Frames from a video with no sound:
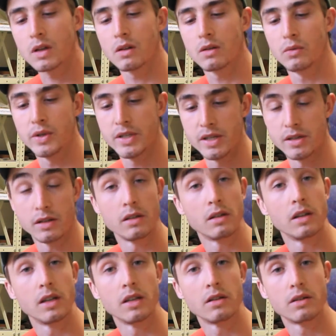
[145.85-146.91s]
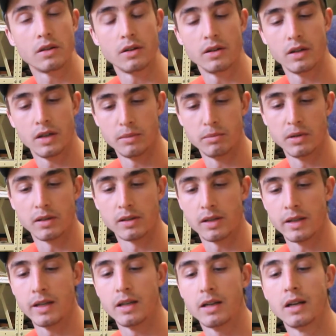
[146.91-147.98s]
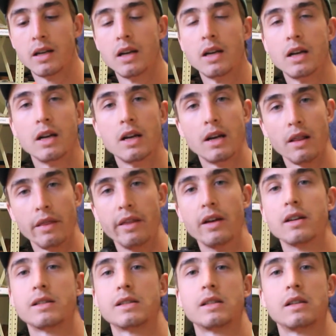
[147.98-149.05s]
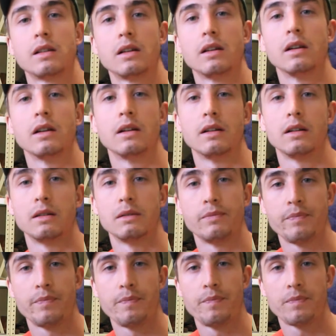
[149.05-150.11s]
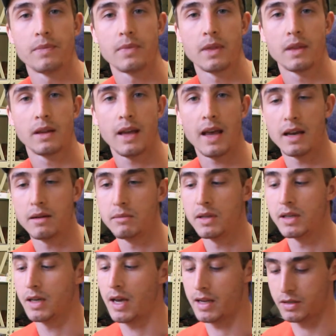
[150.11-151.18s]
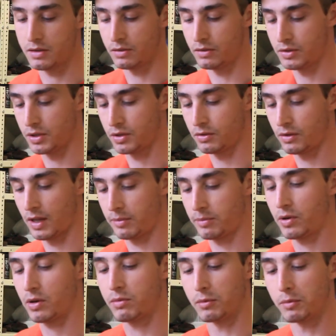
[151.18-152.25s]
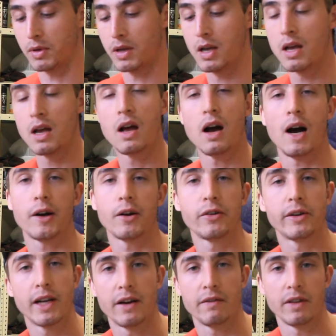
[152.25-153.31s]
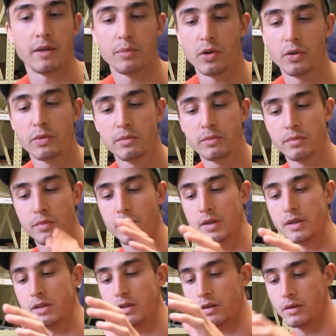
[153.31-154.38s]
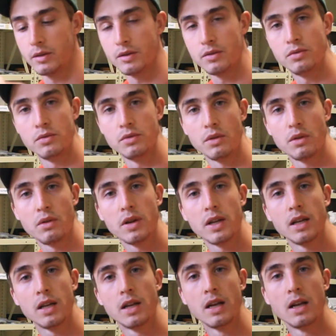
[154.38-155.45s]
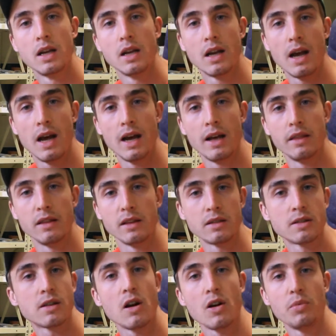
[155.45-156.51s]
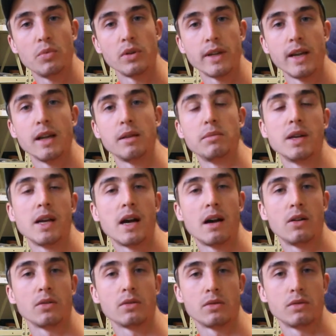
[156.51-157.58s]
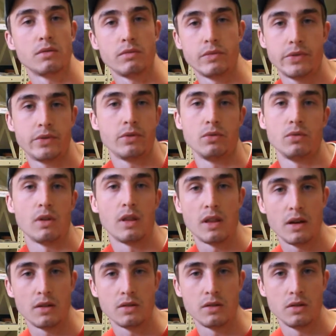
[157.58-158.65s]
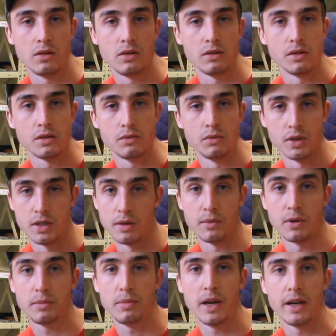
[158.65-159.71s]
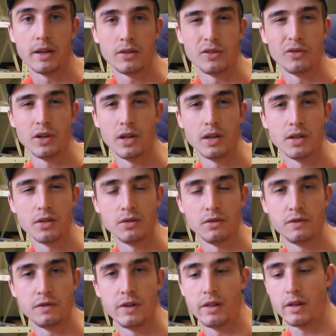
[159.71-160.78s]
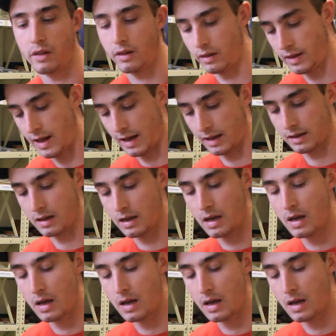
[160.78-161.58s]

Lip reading: which is internally built in, this can be a solution to that problem. I don't really have that problem. This is only a 223 and the scope will get me out to 1,000 yards, which I'm not planning to really shoot further than that.